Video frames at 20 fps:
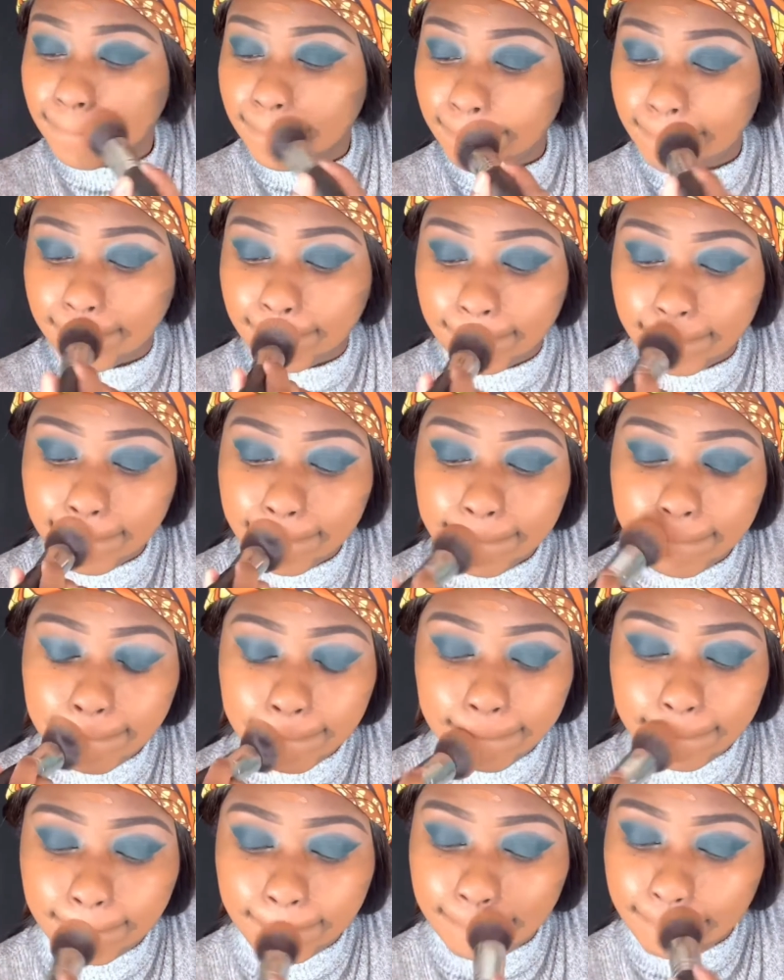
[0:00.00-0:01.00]
So
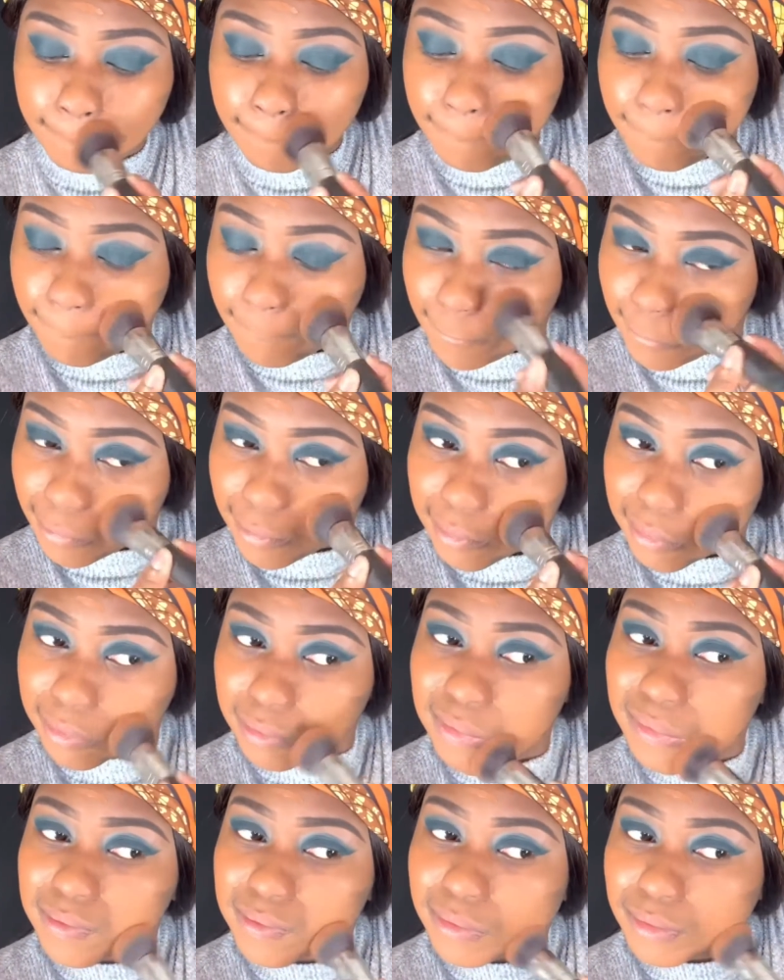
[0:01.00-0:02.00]
I got this Morphe
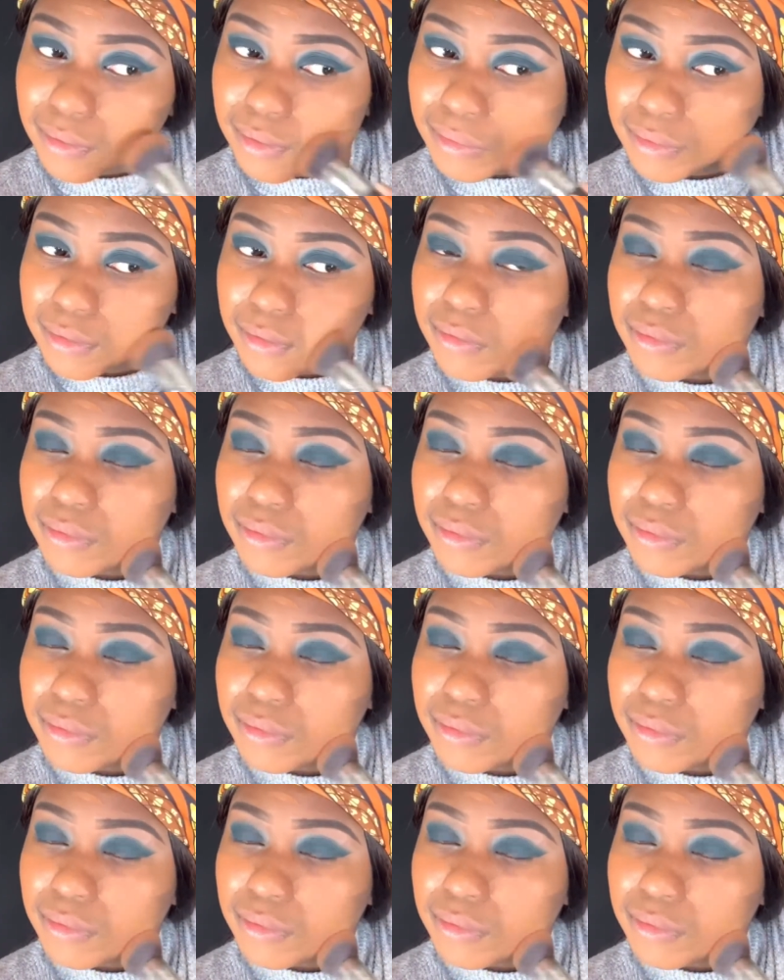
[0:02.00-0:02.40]
brush.